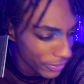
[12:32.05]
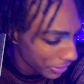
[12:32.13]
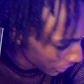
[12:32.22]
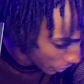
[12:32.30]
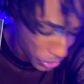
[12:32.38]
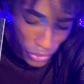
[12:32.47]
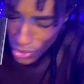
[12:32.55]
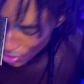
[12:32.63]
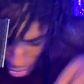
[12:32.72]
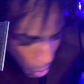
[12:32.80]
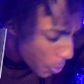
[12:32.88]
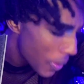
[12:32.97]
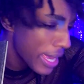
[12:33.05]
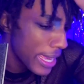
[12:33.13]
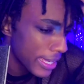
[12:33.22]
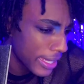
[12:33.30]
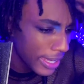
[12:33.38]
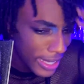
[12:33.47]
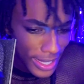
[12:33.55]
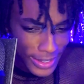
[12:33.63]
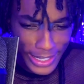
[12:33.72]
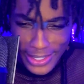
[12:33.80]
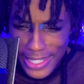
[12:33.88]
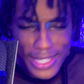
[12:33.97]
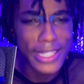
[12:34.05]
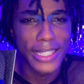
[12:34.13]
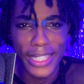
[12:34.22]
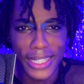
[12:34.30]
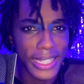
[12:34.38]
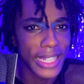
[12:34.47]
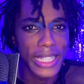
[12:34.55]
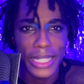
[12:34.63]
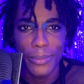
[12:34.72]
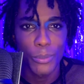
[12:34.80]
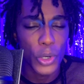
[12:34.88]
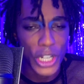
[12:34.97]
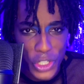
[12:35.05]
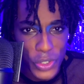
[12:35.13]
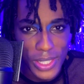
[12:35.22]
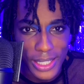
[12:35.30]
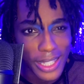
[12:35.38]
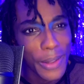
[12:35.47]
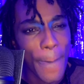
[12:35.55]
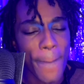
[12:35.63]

Like there's no way that this could get any more interesting.